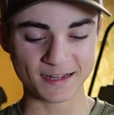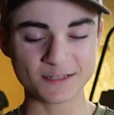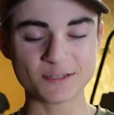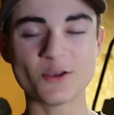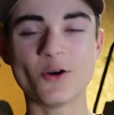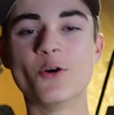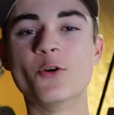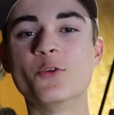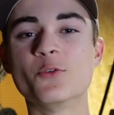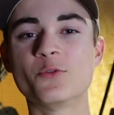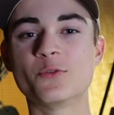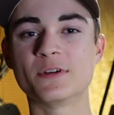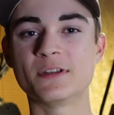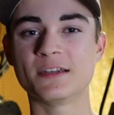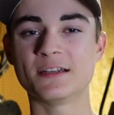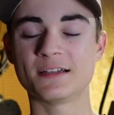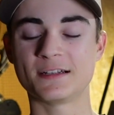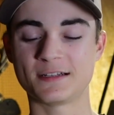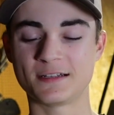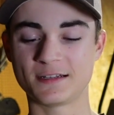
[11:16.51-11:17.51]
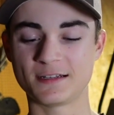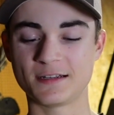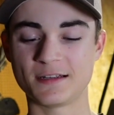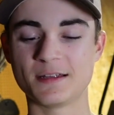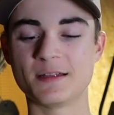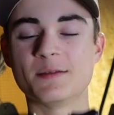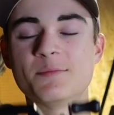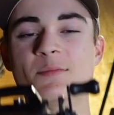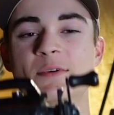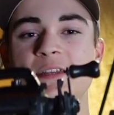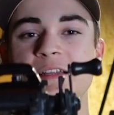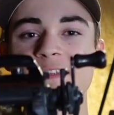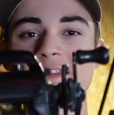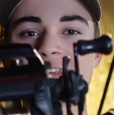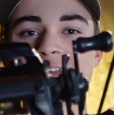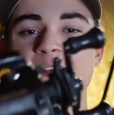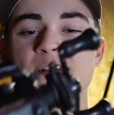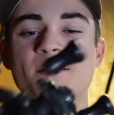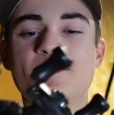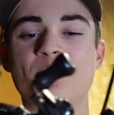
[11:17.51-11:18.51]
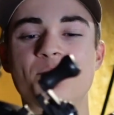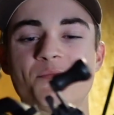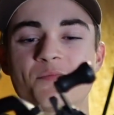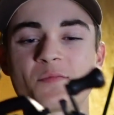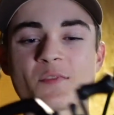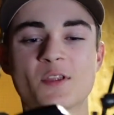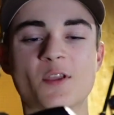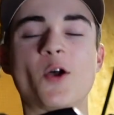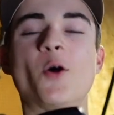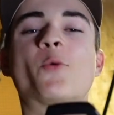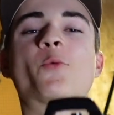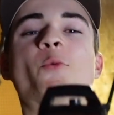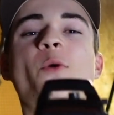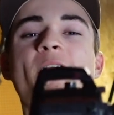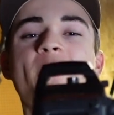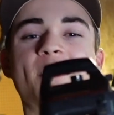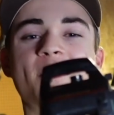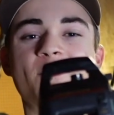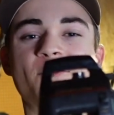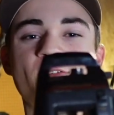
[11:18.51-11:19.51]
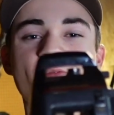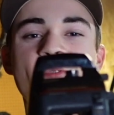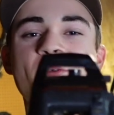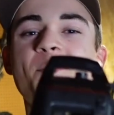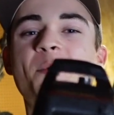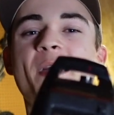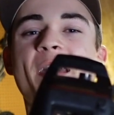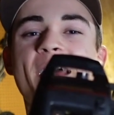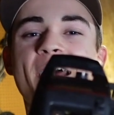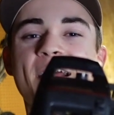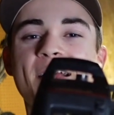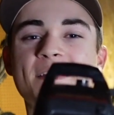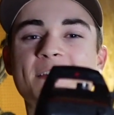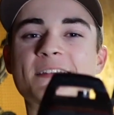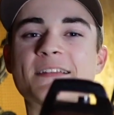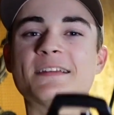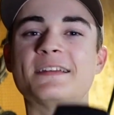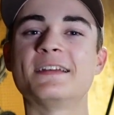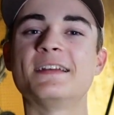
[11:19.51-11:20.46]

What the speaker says: old one, but it's a relic from the past.